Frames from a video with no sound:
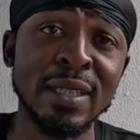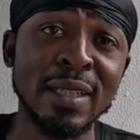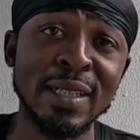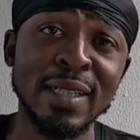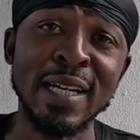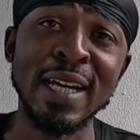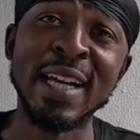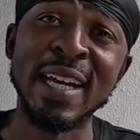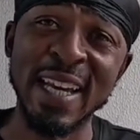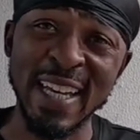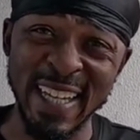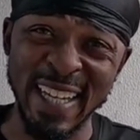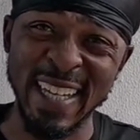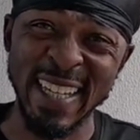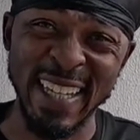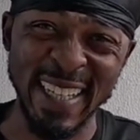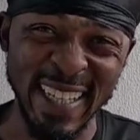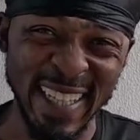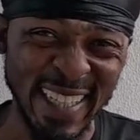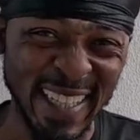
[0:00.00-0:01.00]
Yeah.
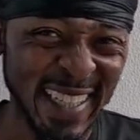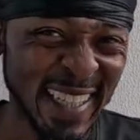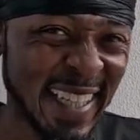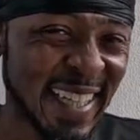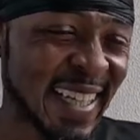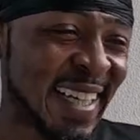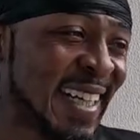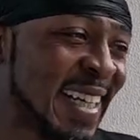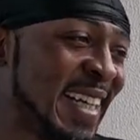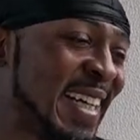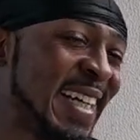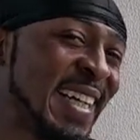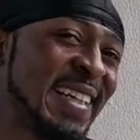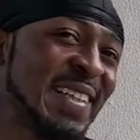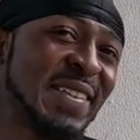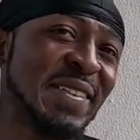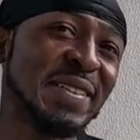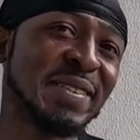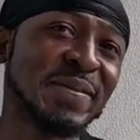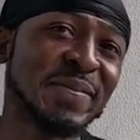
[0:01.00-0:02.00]
True. Let's talk
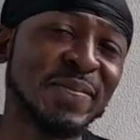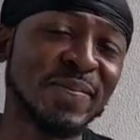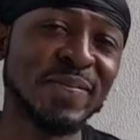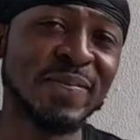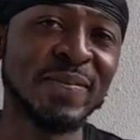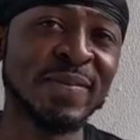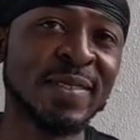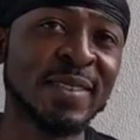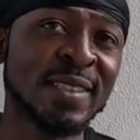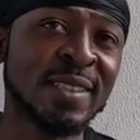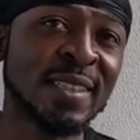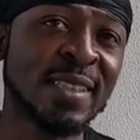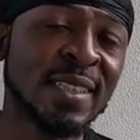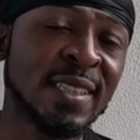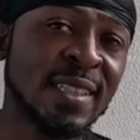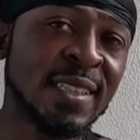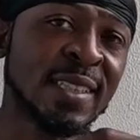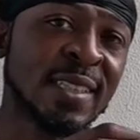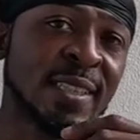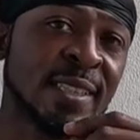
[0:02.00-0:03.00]
about the social
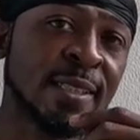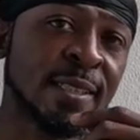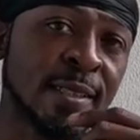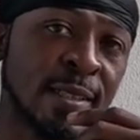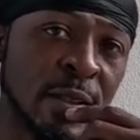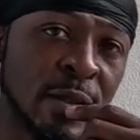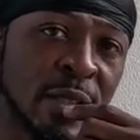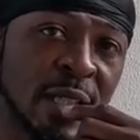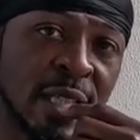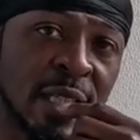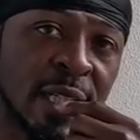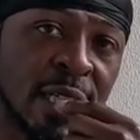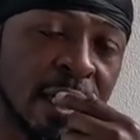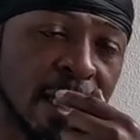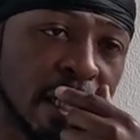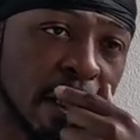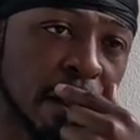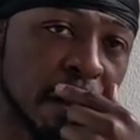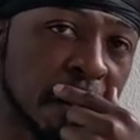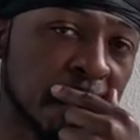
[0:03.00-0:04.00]
responsibility. Okay, How do you
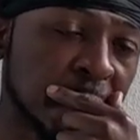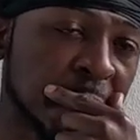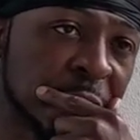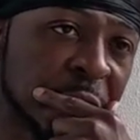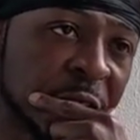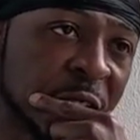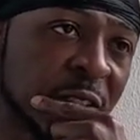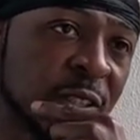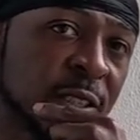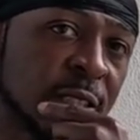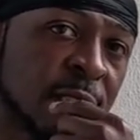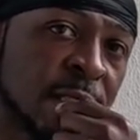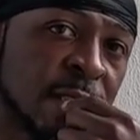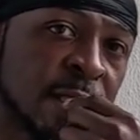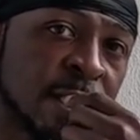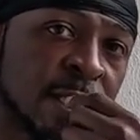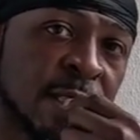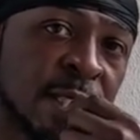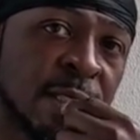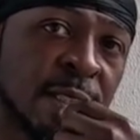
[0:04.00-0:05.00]
find it?
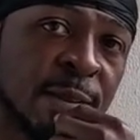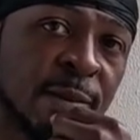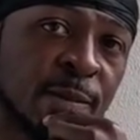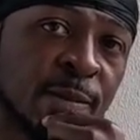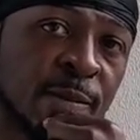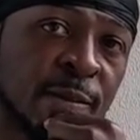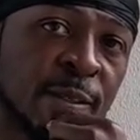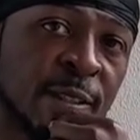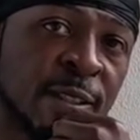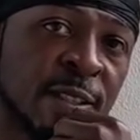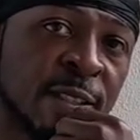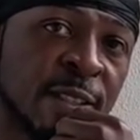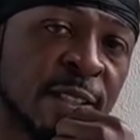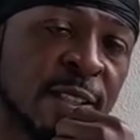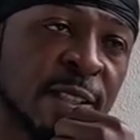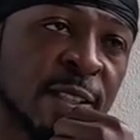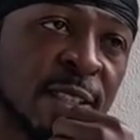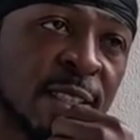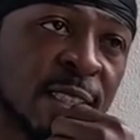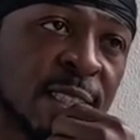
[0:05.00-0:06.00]
In America, you
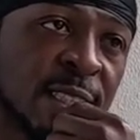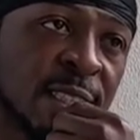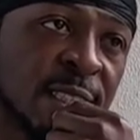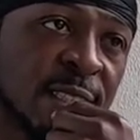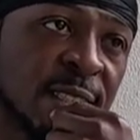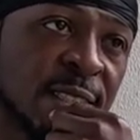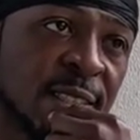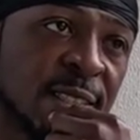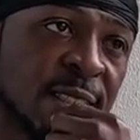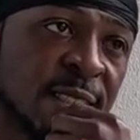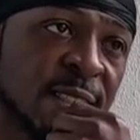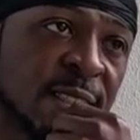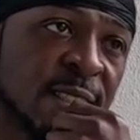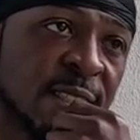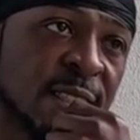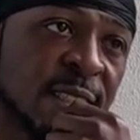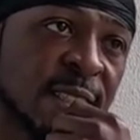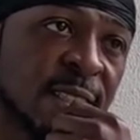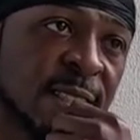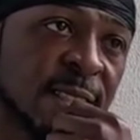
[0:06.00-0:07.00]
have to
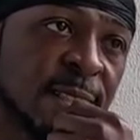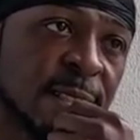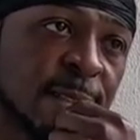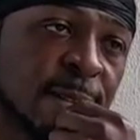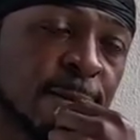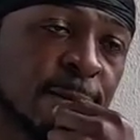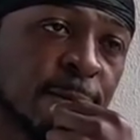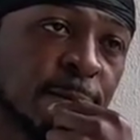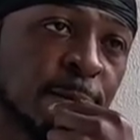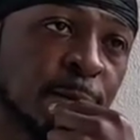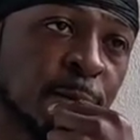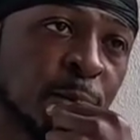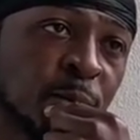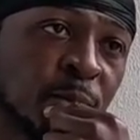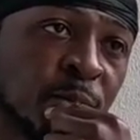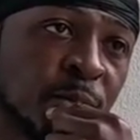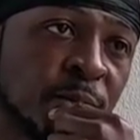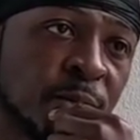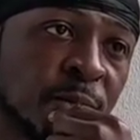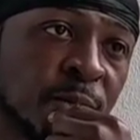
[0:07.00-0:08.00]
cost share
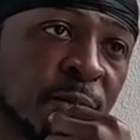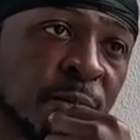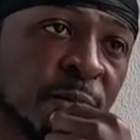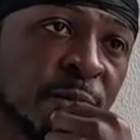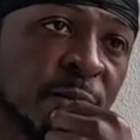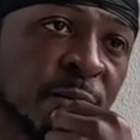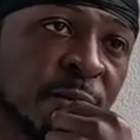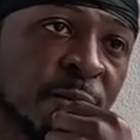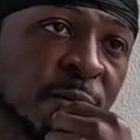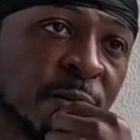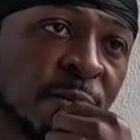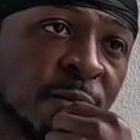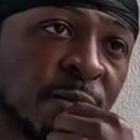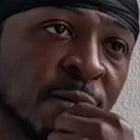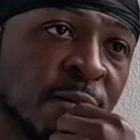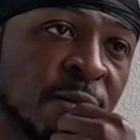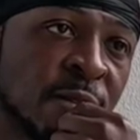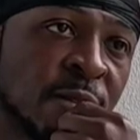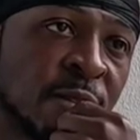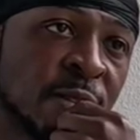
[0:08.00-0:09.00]
50-50 with your
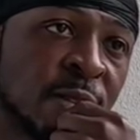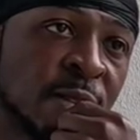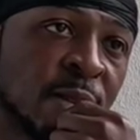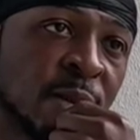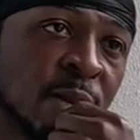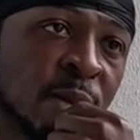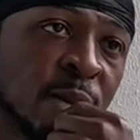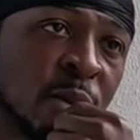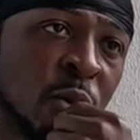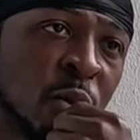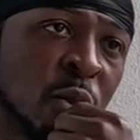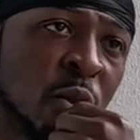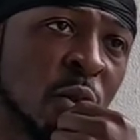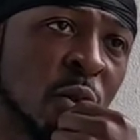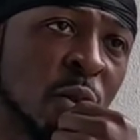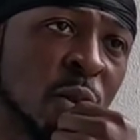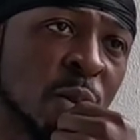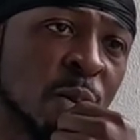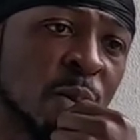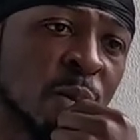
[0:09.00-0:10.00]
wife. Mm-hmm. In
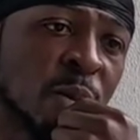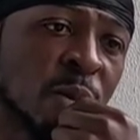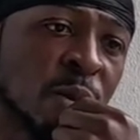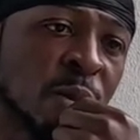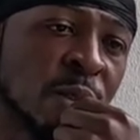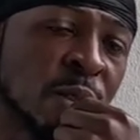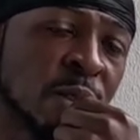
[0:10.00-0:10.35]
Africa,